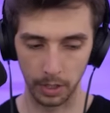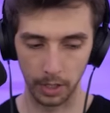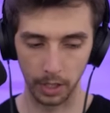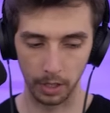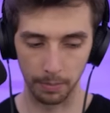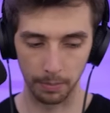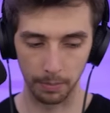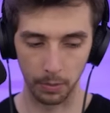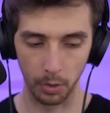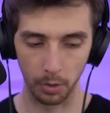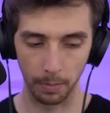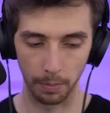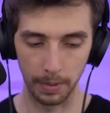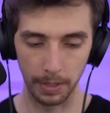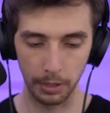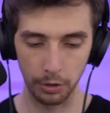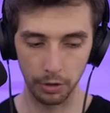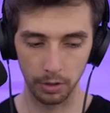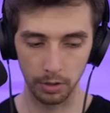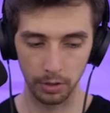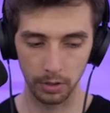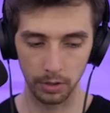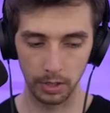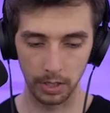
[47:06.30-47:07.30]
we got more
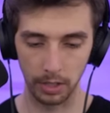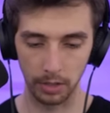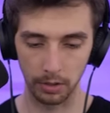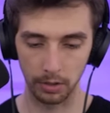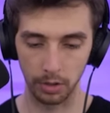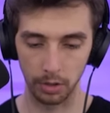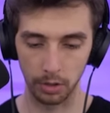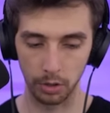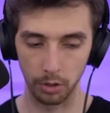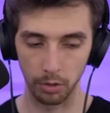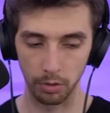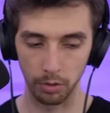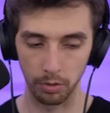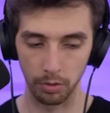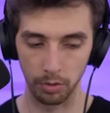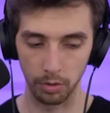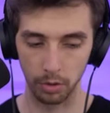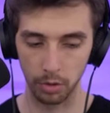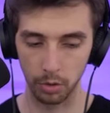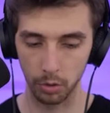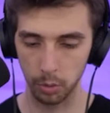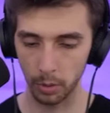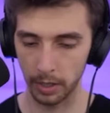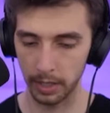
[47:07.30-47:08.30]
missions. There's the
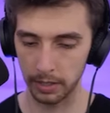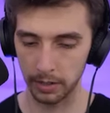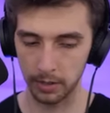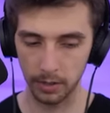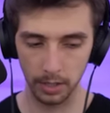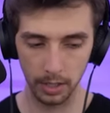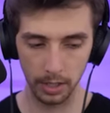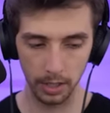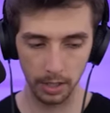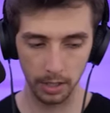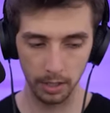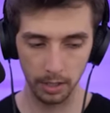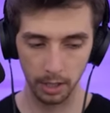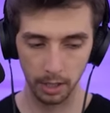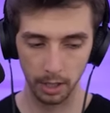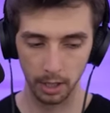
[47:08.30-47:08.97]
220